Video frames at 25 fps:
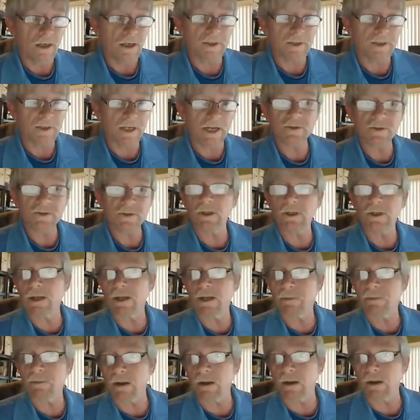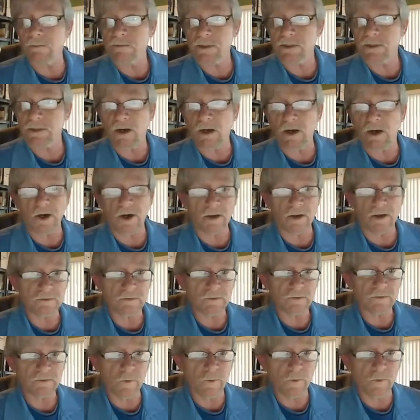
Now, natural light bulbs are